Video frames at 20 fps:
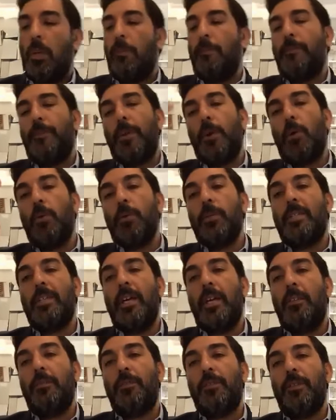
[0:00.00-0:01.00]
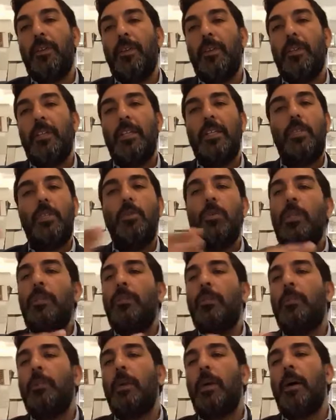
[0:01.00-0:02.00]
Ve'ozev, you leave
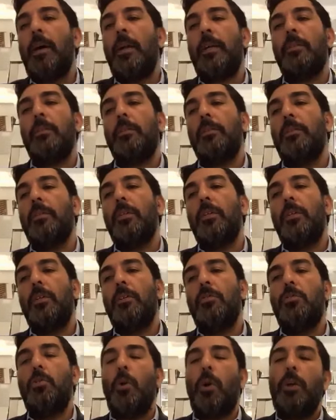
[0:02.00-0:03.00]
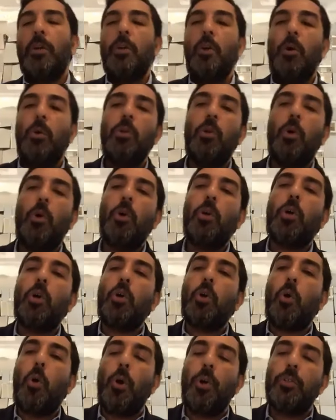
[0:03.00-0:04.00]
it behind. You are no
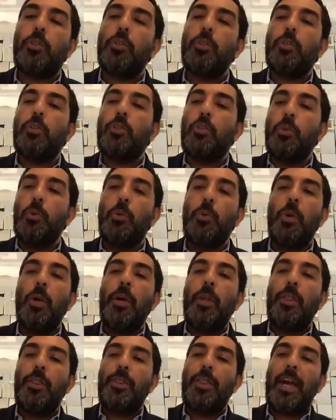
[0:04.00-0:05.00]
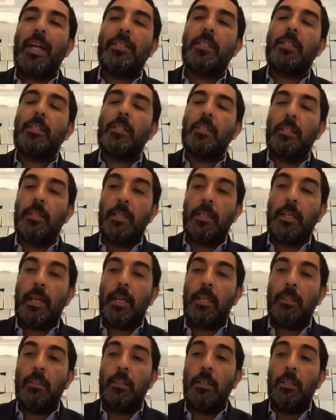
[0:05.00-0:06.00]
longer going to do that sin
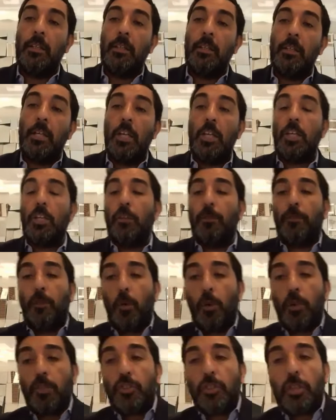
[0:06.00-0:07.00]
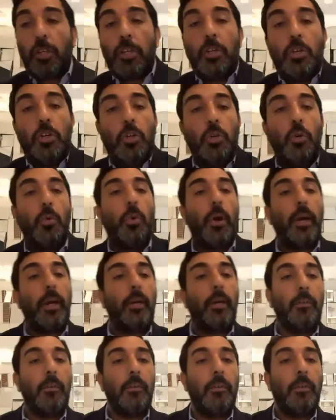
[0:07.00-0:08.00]
again. You're forging a new
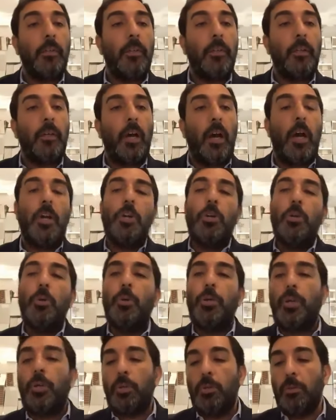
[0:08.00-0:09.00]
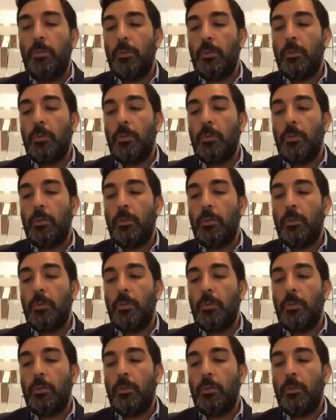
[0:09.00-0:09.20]
way, a new you,